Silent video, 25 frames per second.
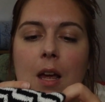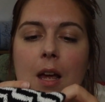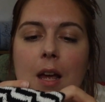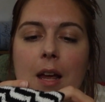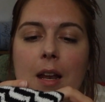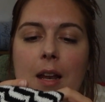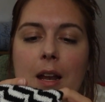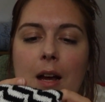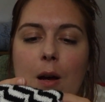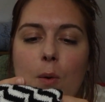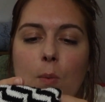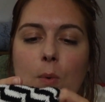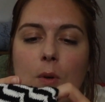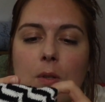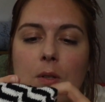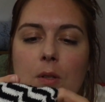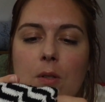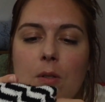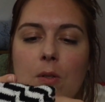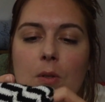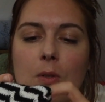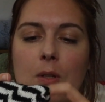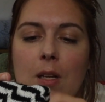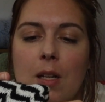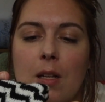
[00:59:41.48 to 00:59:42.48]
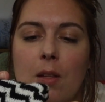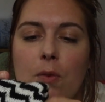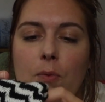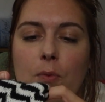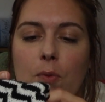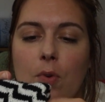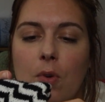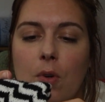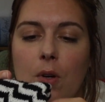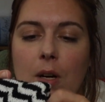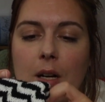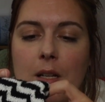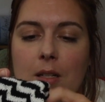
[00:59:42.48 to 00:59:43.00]
and I wanted to knit
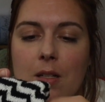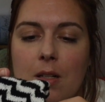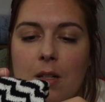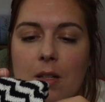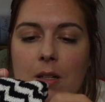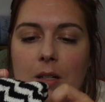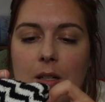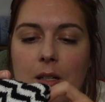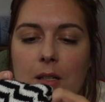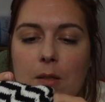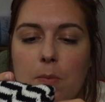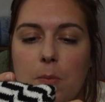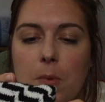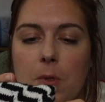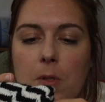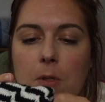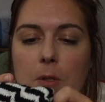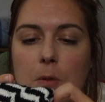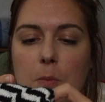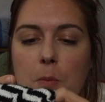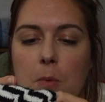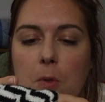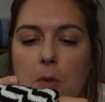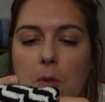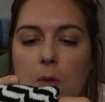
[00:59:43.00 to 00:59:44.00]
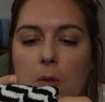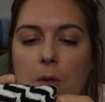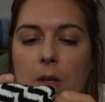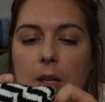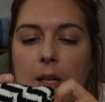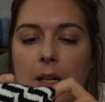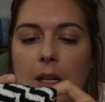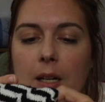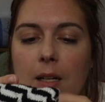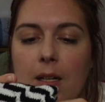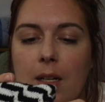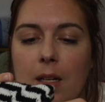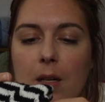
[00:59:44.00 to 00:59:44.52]
for as long as possible
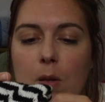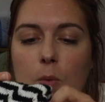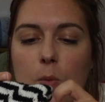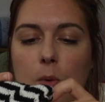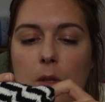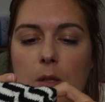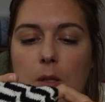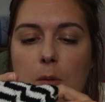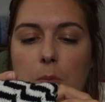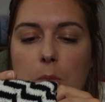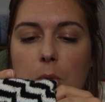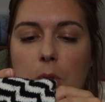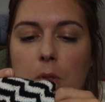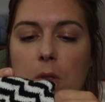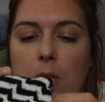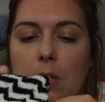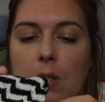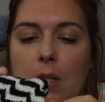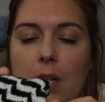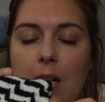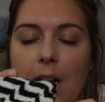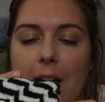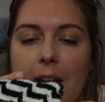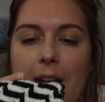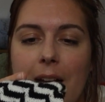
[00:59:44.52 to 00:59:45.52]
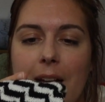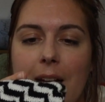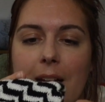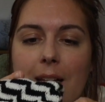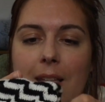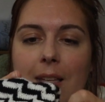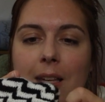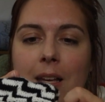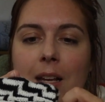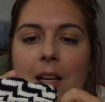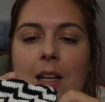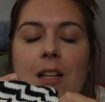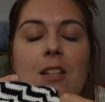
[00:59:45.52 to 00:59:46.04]
and I didn't want to put on the light,
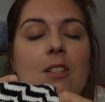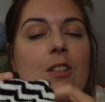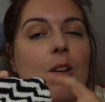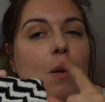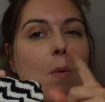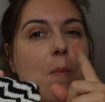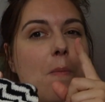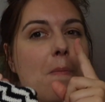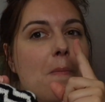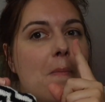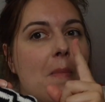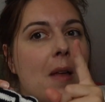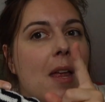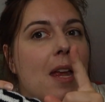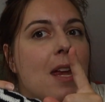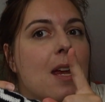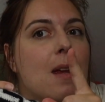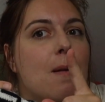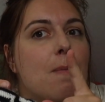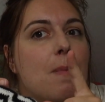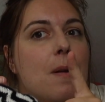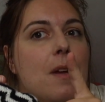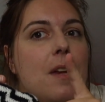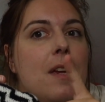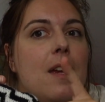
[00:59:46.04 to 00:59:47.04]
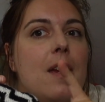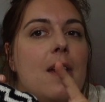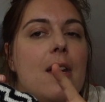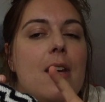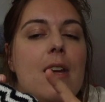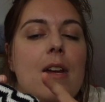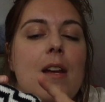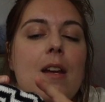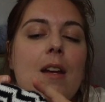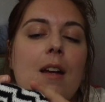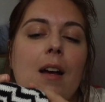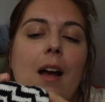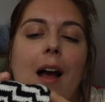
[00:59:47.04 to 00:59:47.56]
so
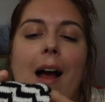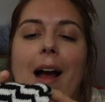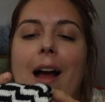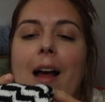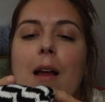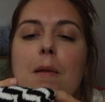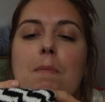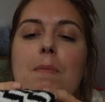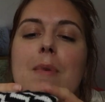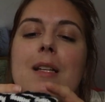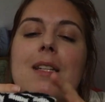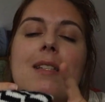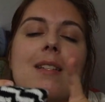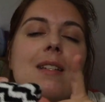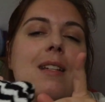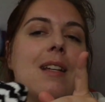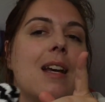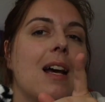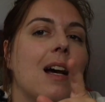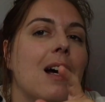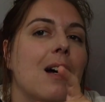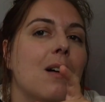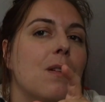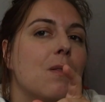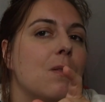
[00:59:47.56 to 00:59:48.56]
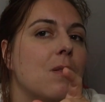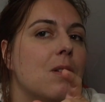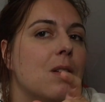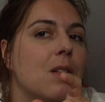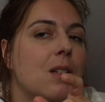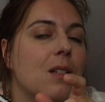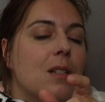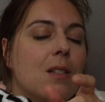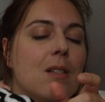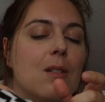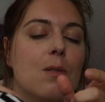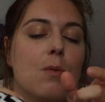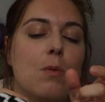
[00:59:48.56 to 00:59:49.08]
maybe I
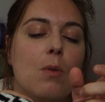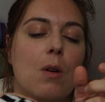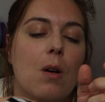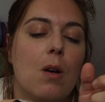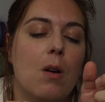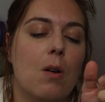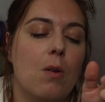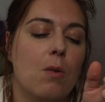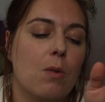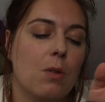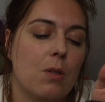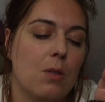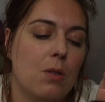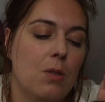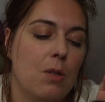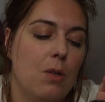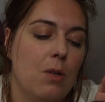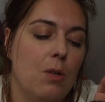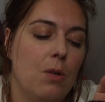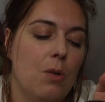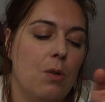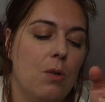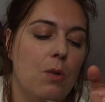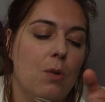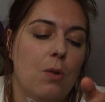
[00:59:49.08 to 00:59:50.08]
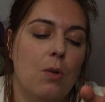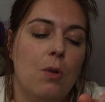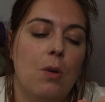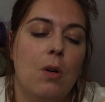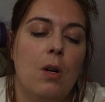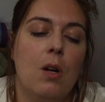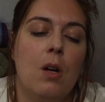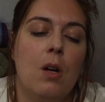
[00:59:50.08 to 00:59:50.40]
miscounted a row or two,